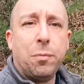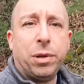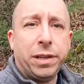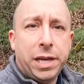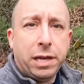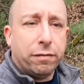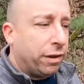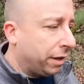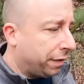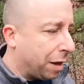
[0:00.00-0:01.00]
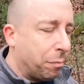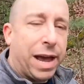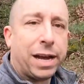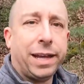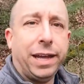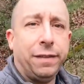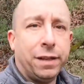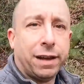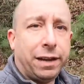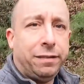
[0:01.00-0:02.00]
I believe that back in
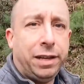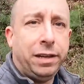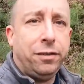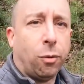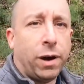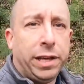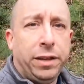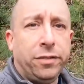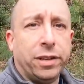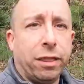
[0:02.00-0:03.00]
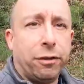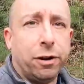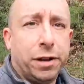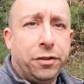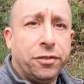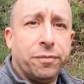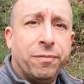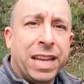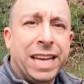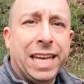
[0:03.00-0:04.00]
the 1920s and 30s
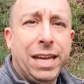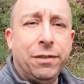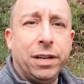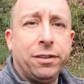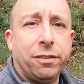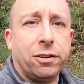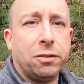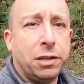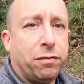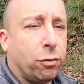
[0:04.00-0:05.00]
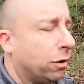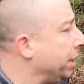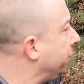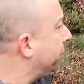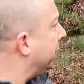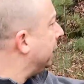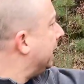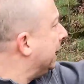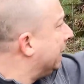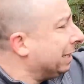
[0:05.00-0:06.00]
and even into the early 40s,
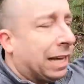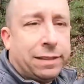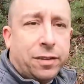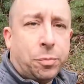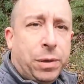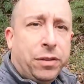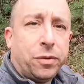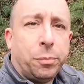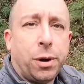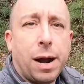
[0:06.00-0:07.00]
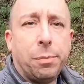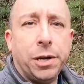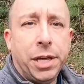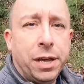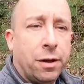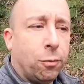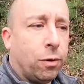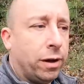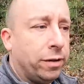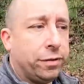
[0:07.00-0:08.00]
that this piece of property
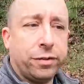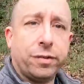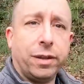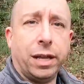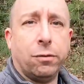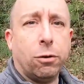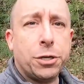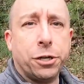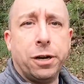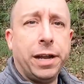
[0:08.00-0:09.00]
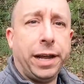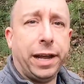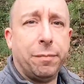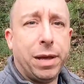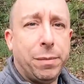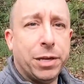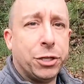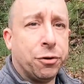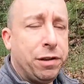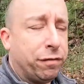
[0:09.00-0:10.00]
was an orchard and maybe a
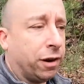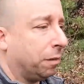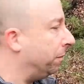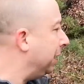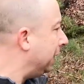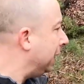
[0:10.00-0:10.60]
tree farm,